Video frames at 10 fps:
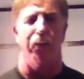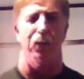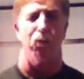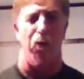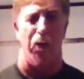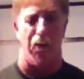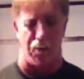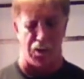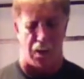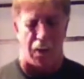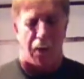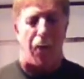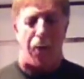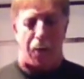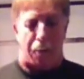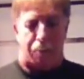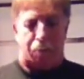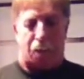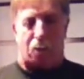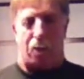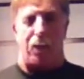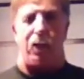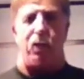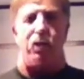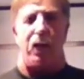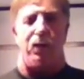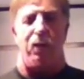for these workouts. So that's exercise